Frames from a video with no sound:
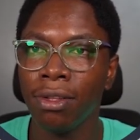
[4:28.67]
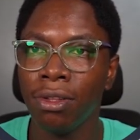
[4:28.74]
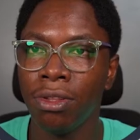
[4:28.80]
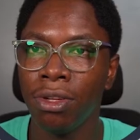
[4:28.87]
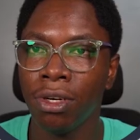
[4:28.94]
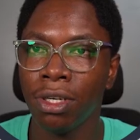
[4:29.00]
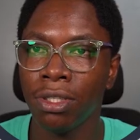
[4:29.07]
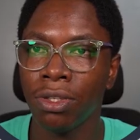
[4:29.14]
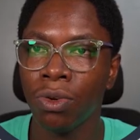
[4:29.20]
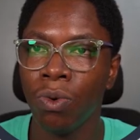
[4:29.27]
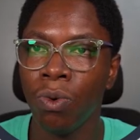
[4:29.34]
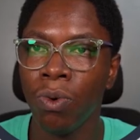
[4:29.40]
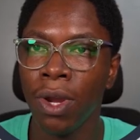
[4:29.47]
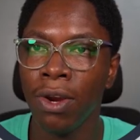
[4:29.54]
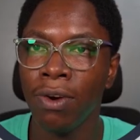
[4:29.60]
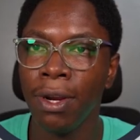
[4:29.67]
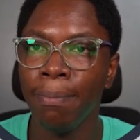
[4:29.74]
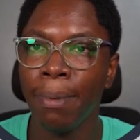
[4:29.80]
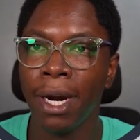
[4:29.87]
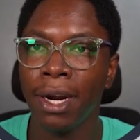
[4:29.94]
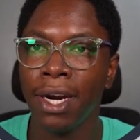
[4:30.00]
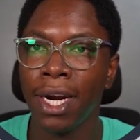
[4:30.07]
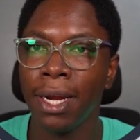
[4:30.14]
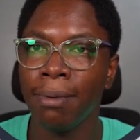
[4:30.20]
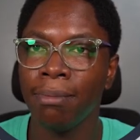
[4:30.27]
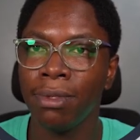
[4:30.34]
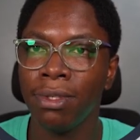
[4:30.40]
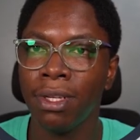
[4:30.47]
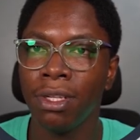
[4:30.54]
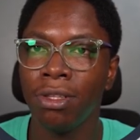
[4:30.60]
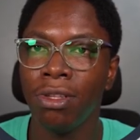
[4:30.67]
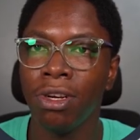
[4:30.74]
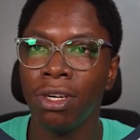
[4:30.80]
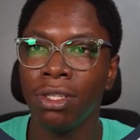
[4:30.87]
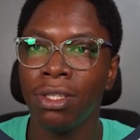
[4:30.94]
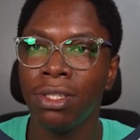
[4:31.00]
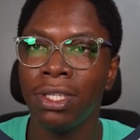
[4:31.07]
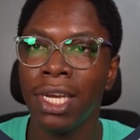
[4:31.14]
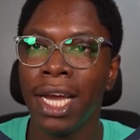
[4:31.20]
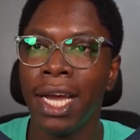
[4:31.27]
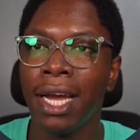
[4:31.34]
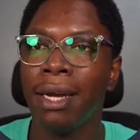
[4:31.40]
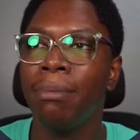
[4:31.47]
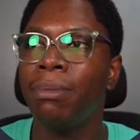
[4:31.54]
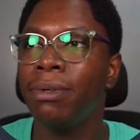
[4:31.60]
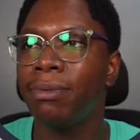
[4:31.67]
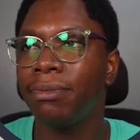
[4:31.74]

dot query params dot tab.